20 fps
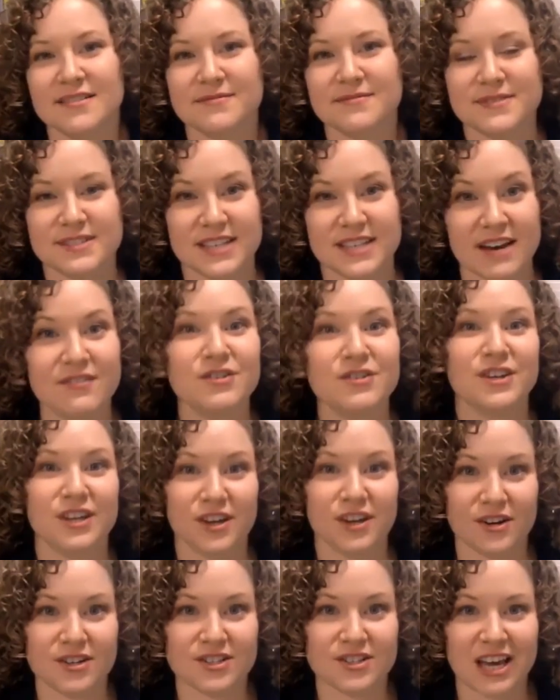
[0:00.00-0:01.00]
several
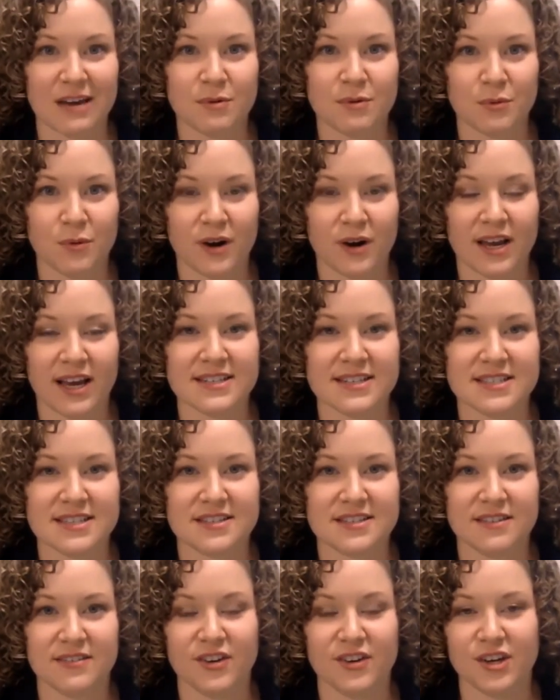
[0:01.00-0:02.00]
years, I've been working as a
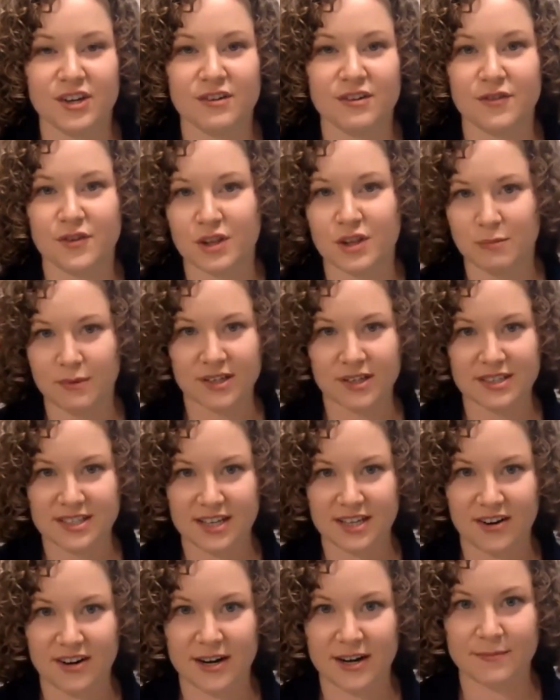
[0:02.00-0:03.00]
civilian for the
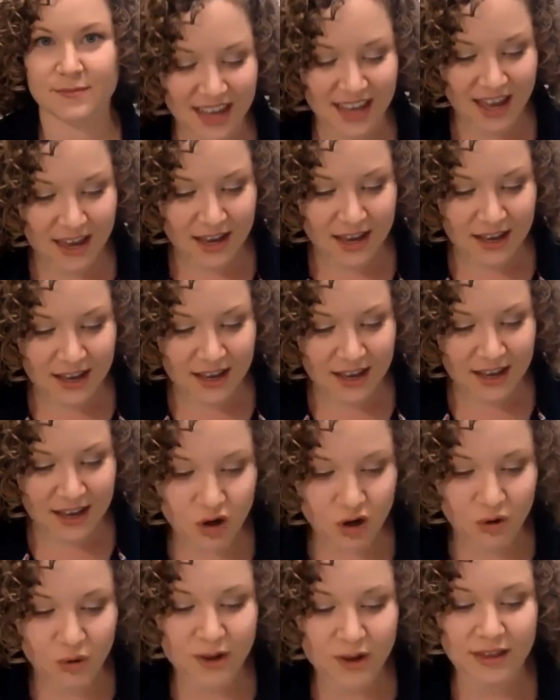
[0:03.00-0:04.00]
military.
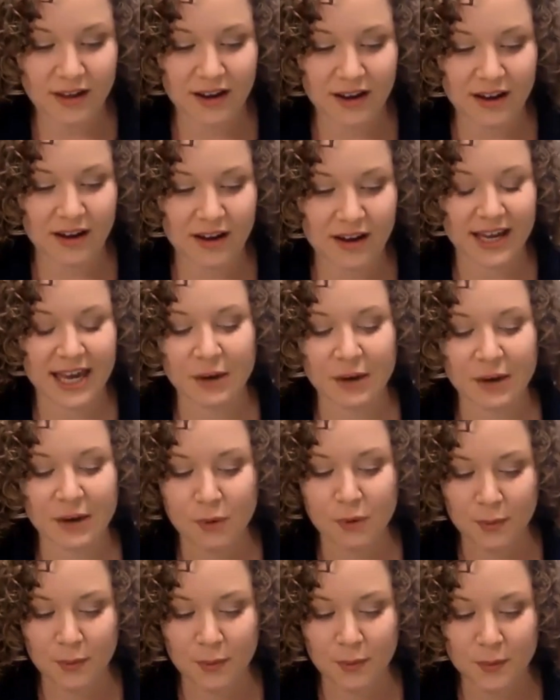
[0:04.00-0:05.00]
So again, what we
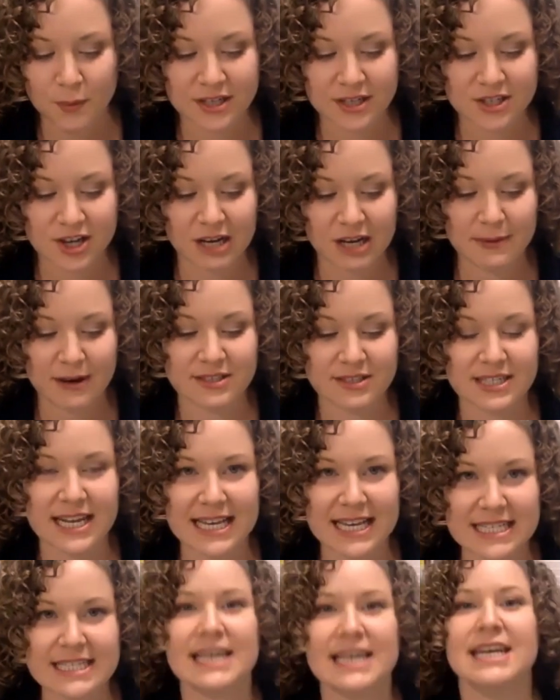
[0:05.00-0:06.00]
want to talk about today is
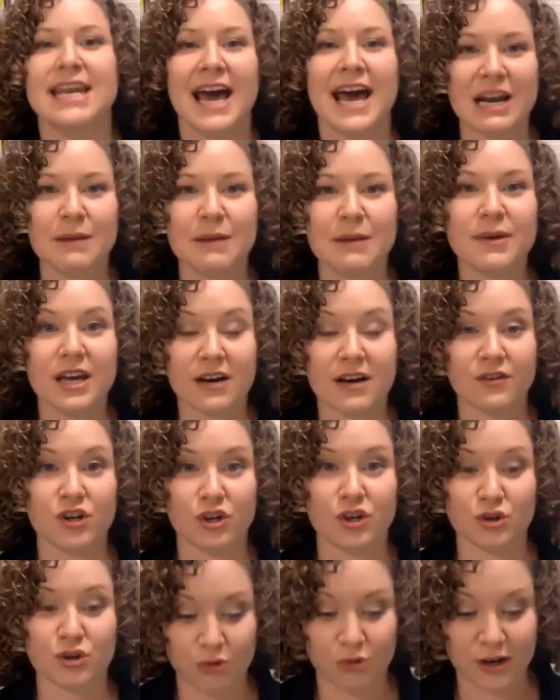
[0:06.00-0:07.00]
the anatomy of a
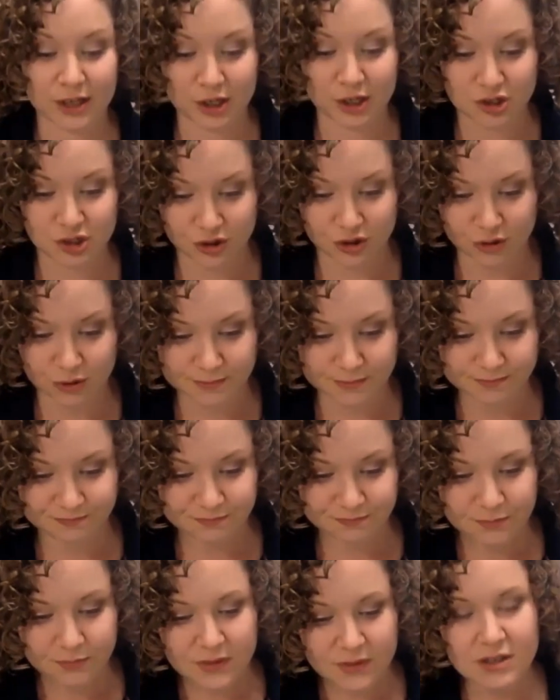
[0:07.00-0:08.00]
good running shoe
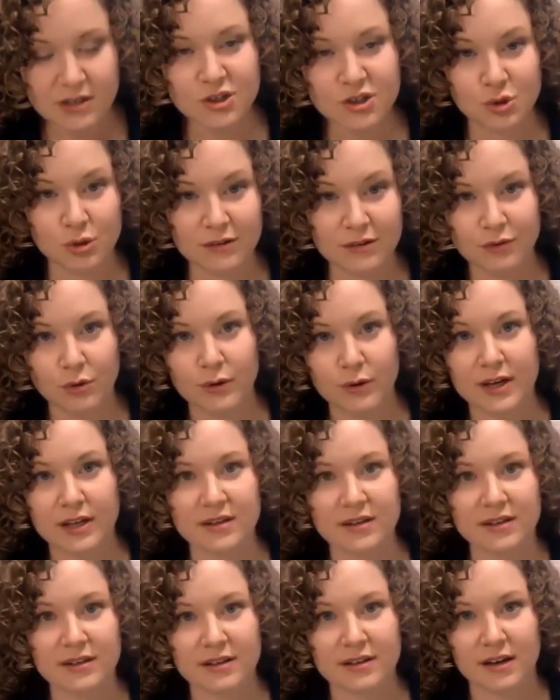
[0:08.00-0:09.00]
to
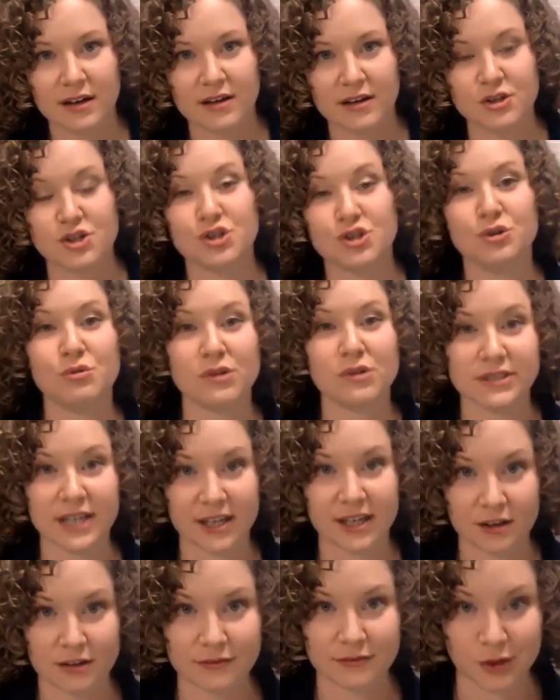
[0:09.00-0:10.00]
avoid
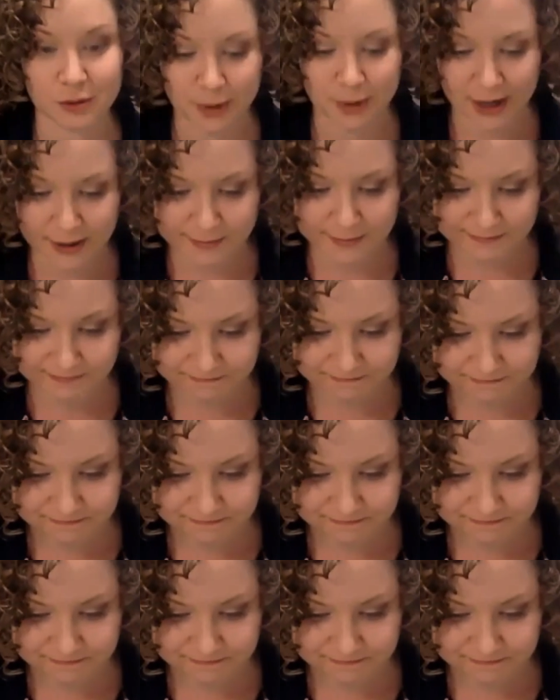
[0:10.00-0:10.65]
shoe-related foot pain.